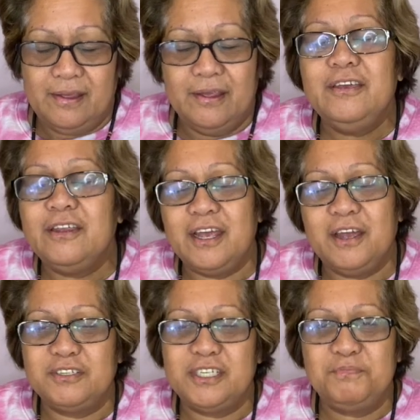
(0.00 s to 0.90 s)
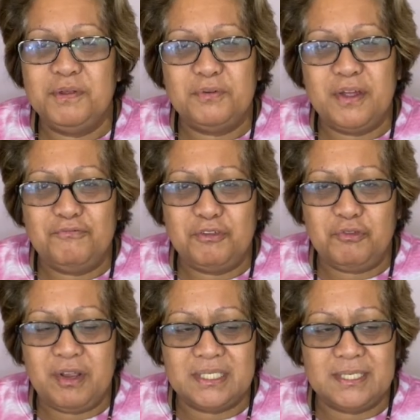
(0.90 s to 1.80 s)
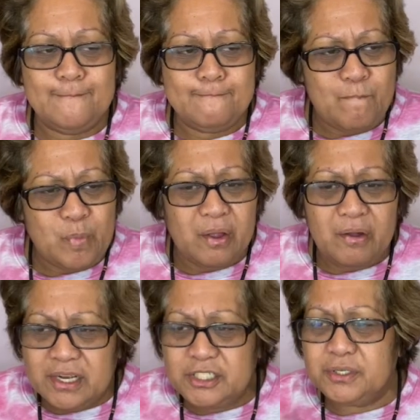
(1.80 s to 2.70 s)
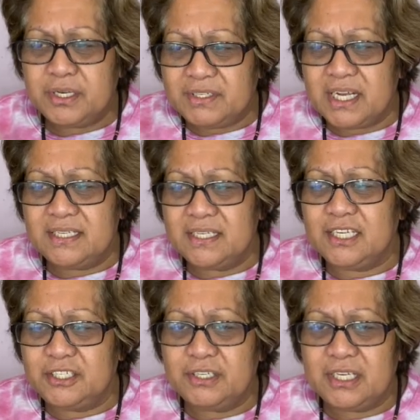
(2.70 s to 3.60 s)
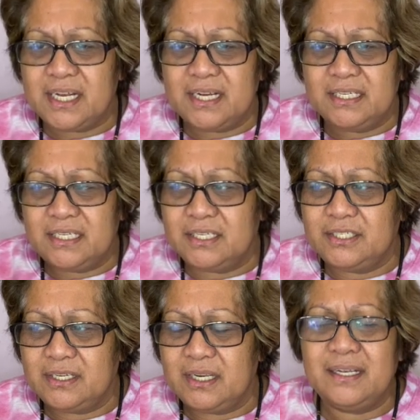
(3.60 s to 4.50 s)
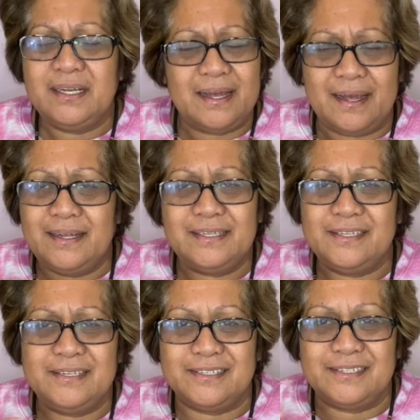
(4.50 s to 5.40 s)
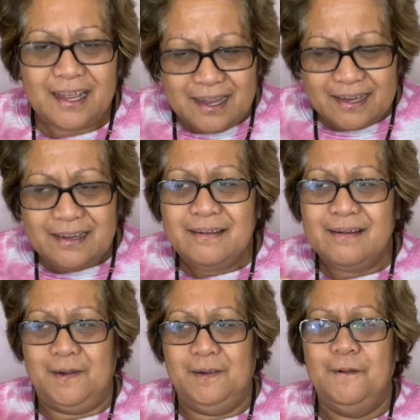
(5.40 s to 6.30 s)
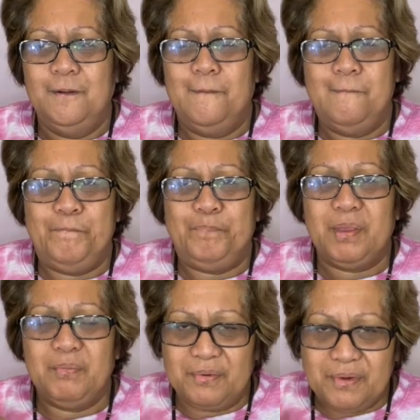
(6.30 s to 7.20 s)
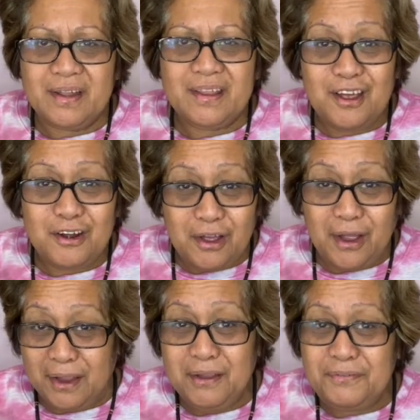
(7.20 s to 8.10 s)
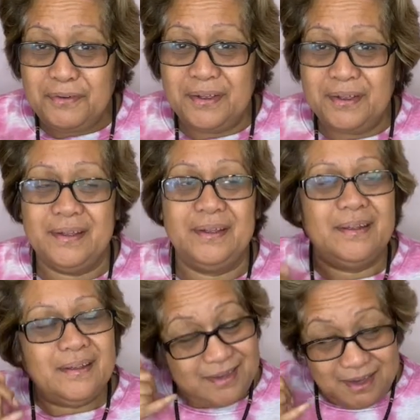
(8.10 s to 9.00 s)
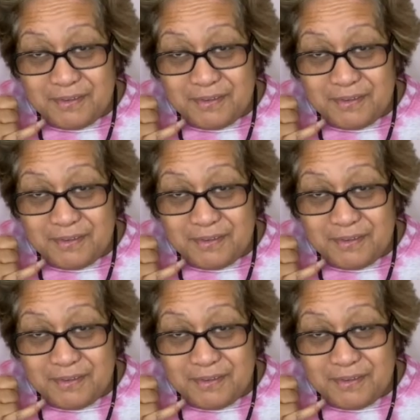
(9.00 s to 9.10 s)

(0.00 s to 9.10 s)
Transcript: You know how some people have regrets? Oh, I should have done this, I should have done this, I should have... Yeah, easy to say. But while they're alive, give